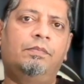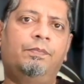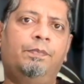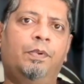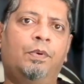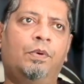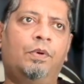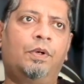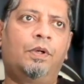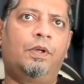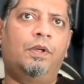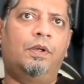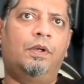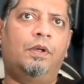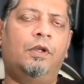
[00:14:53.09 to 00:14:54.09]

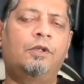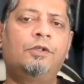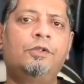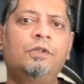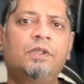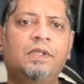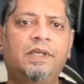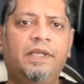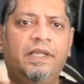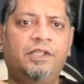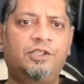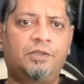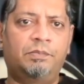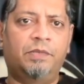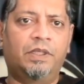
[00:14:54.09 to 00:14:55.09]
poured onto
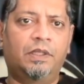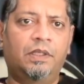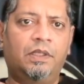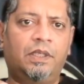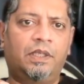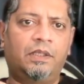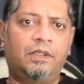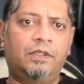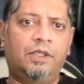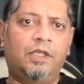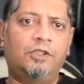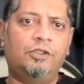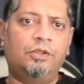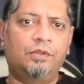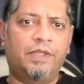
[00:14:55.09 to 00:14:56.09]
condensed milk, and
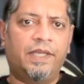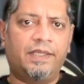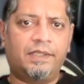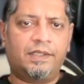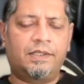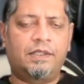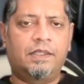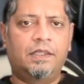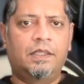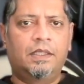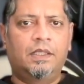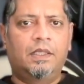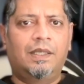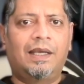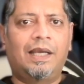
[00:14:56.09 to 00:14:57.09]
you get
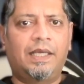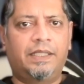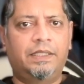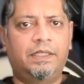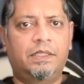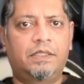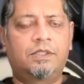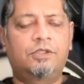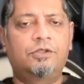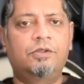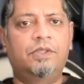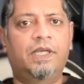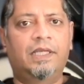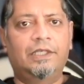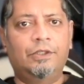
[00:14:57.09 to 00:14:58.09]
ice to
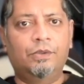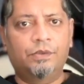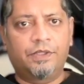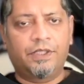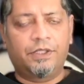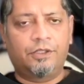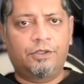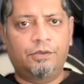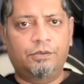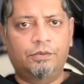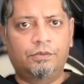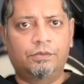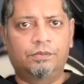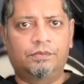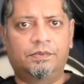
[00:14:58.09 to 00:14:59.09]
dilute it
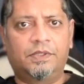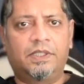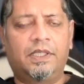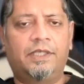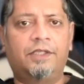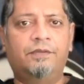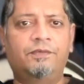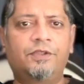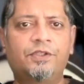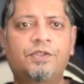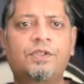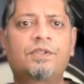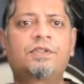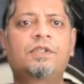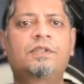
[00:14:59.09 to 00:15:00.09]
to the kind of
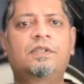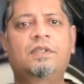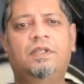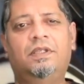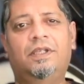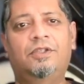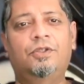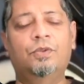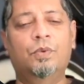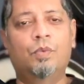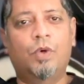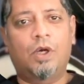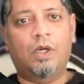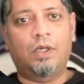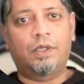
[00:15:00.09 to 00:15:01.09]
consistency that you
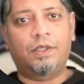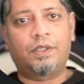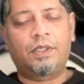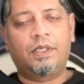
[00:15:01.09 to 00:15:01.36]
want.